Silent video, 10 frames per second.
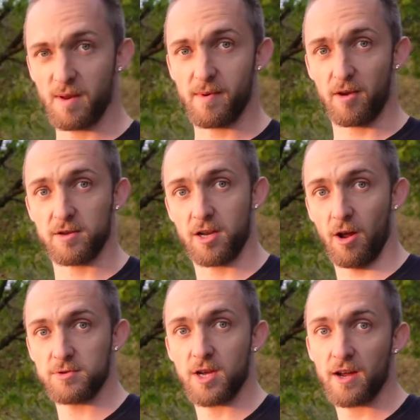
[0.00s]
a bit on the
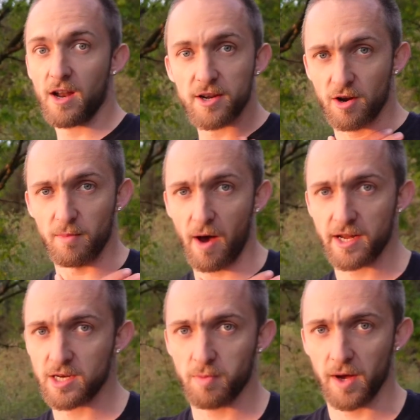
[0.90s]
slow side. I don't
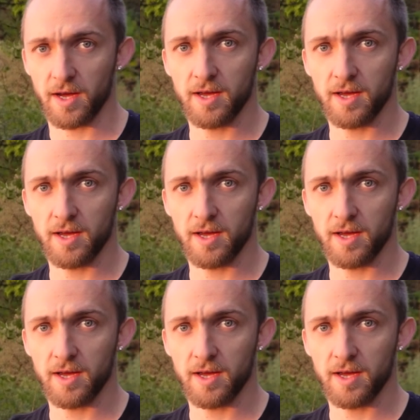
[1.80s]
mind, but